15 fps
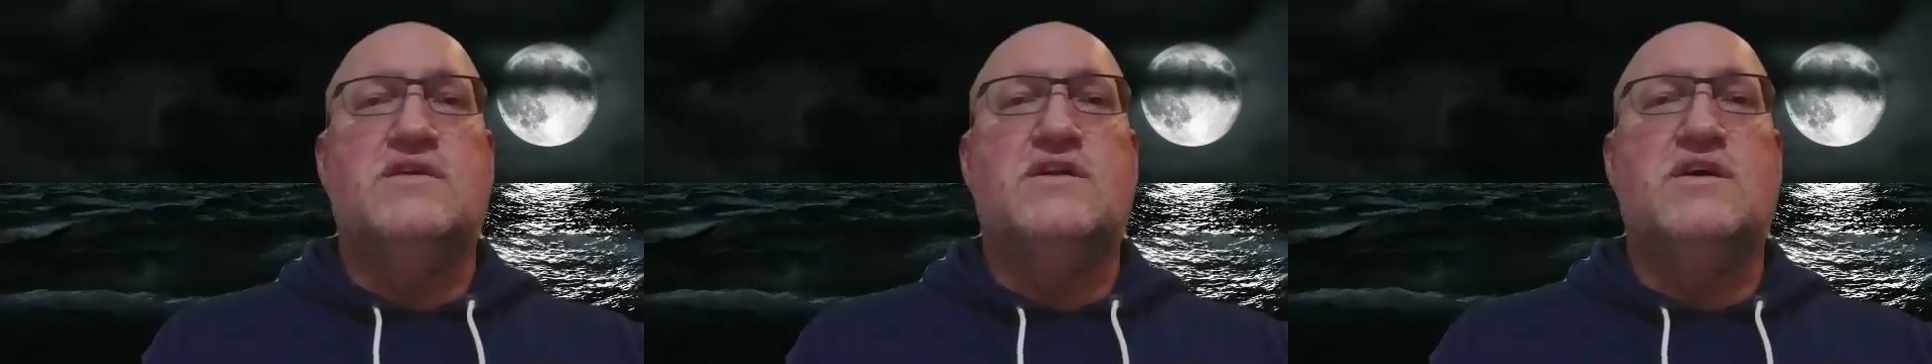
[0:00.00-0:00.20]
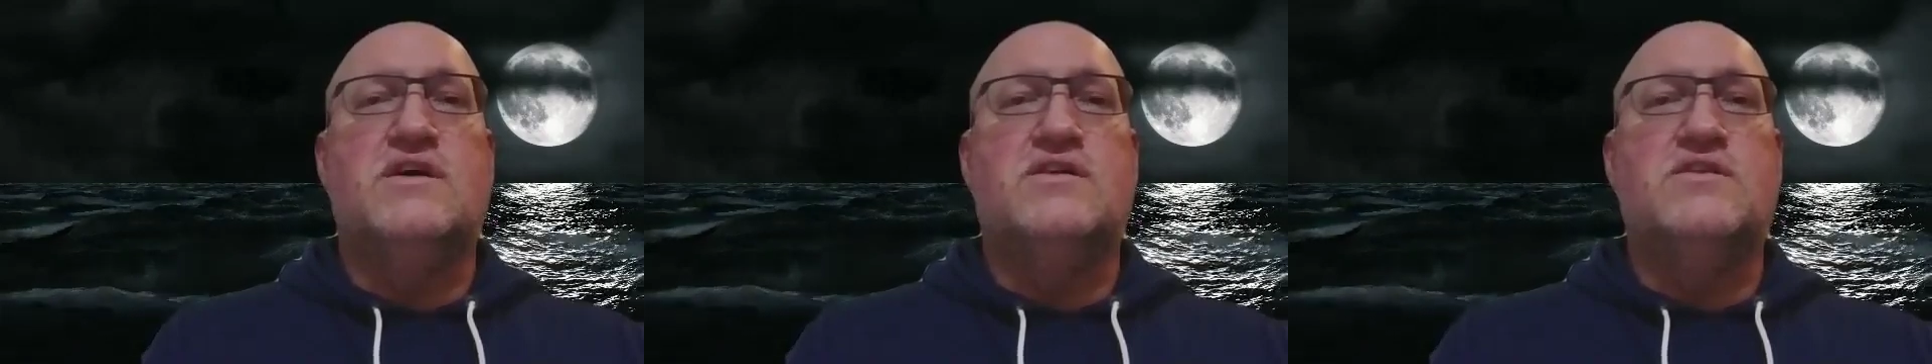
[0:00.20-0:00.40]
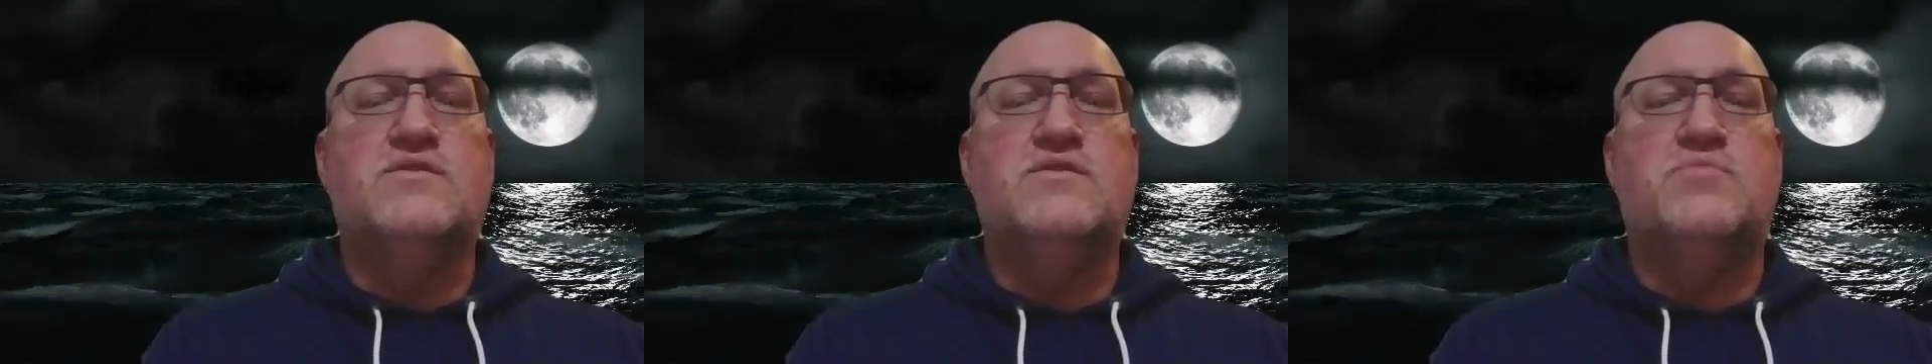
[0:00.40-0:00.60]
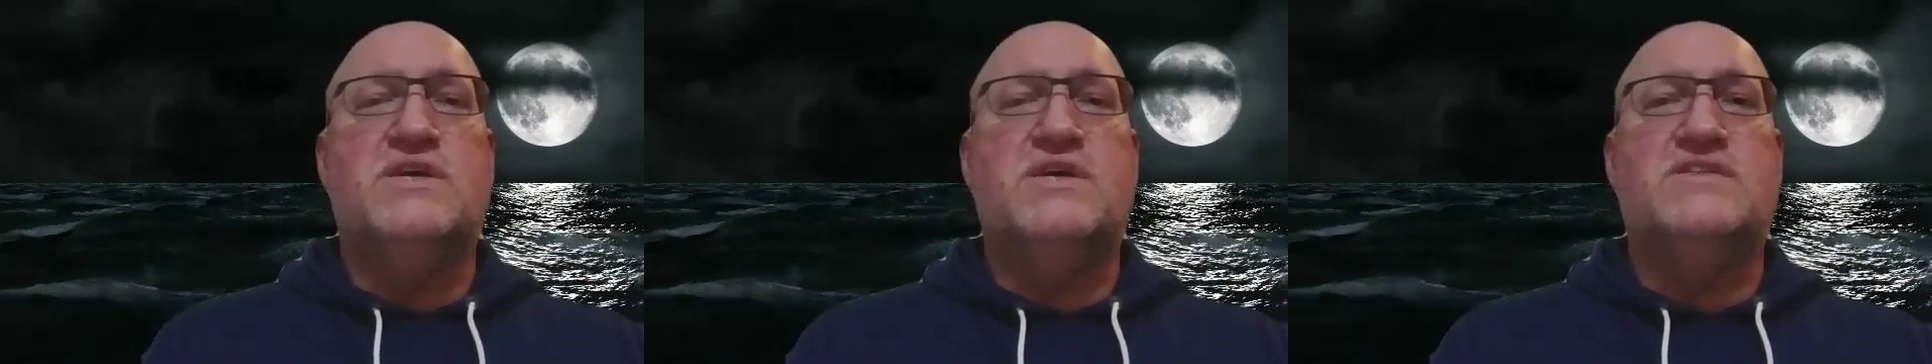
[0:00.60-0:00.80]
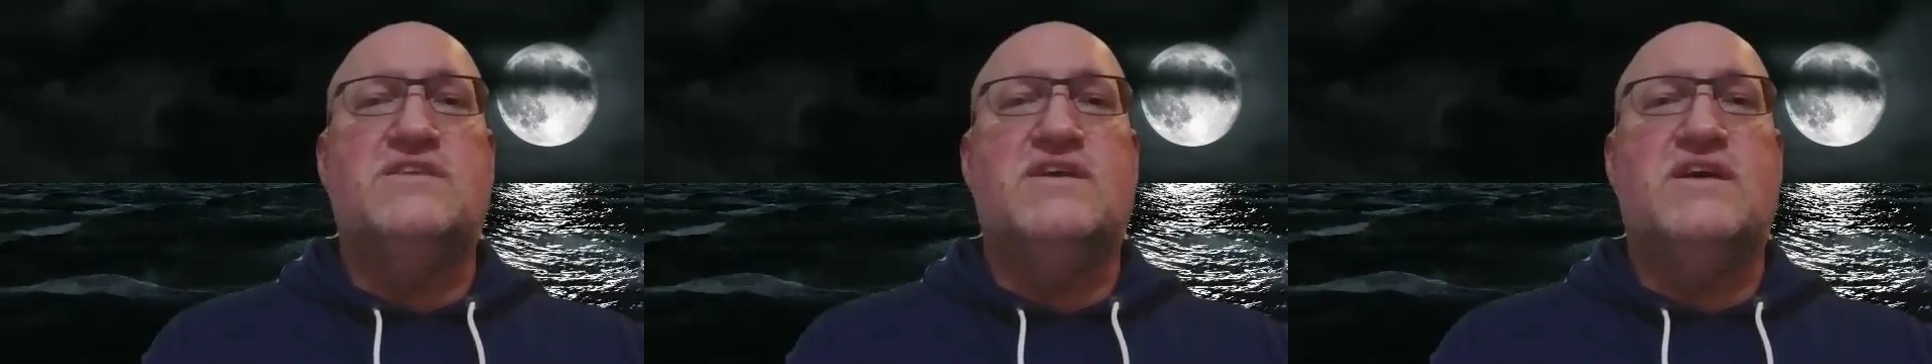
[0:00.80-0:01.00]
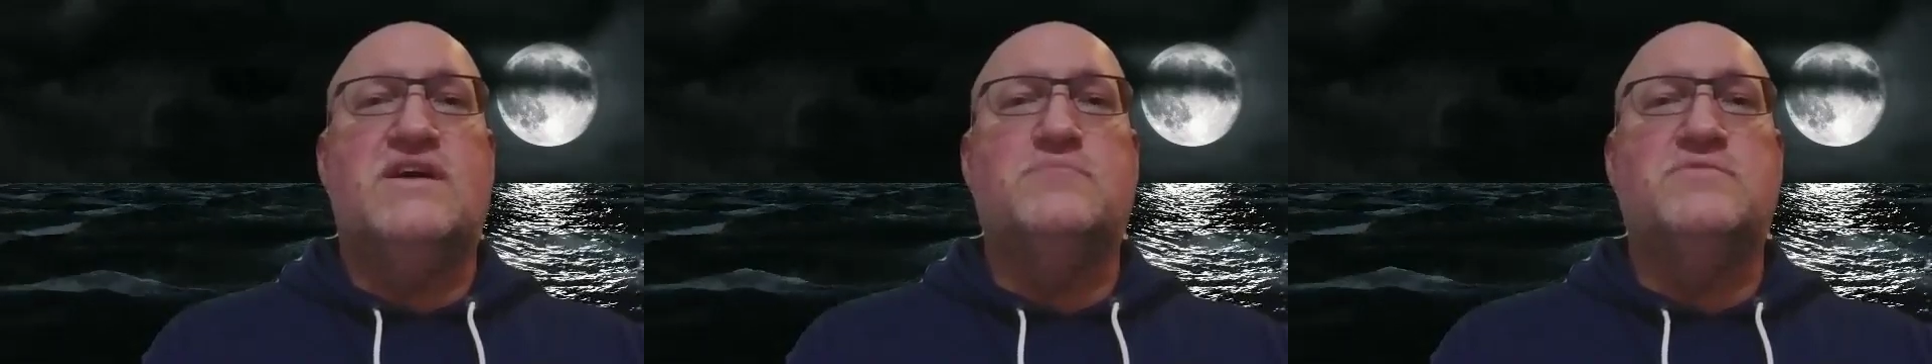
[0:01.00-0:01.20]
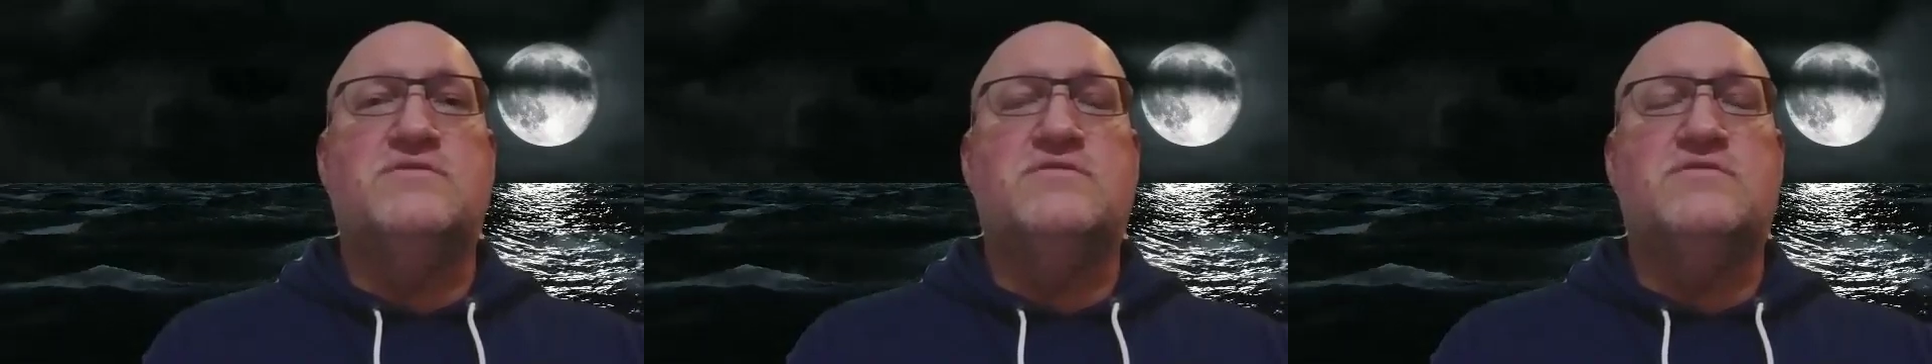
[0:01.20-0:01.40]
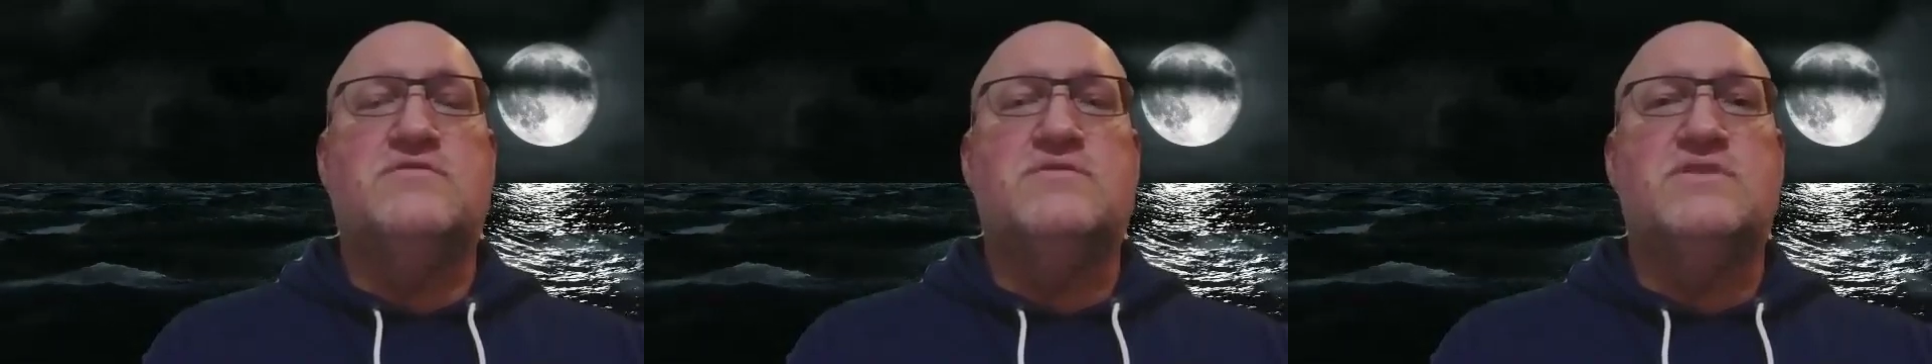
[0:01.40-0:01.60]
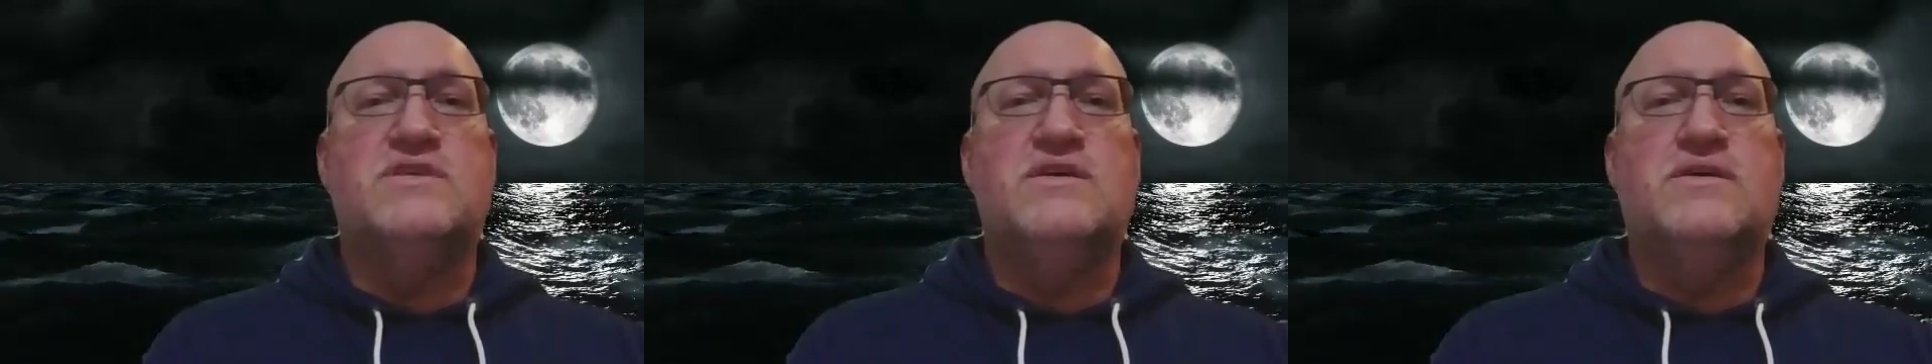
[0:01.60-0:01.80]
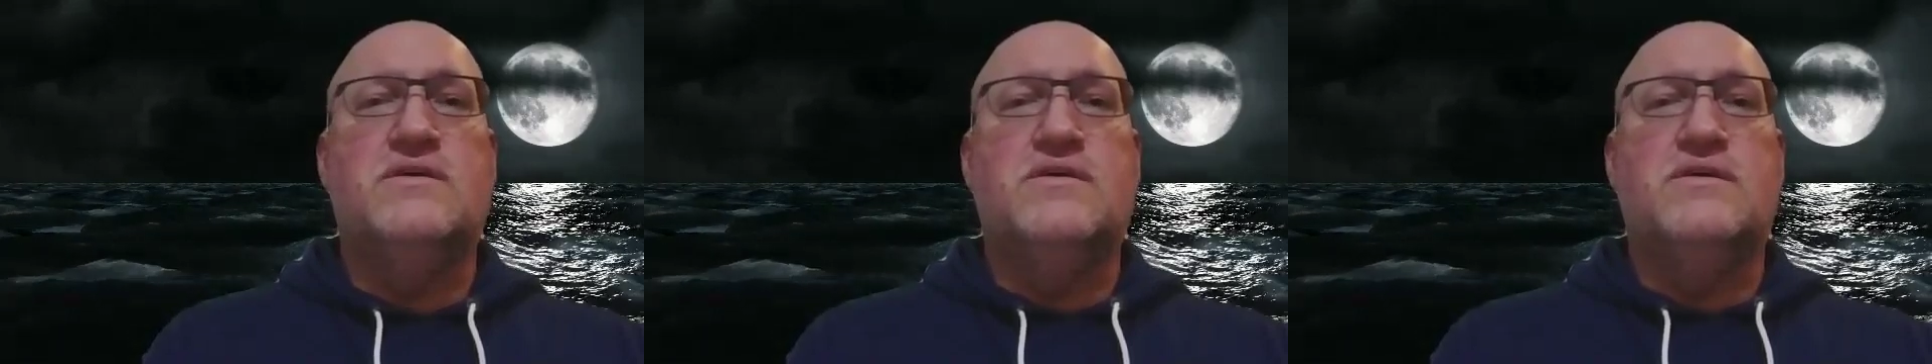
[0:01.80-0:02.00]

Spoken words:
A good bedtime story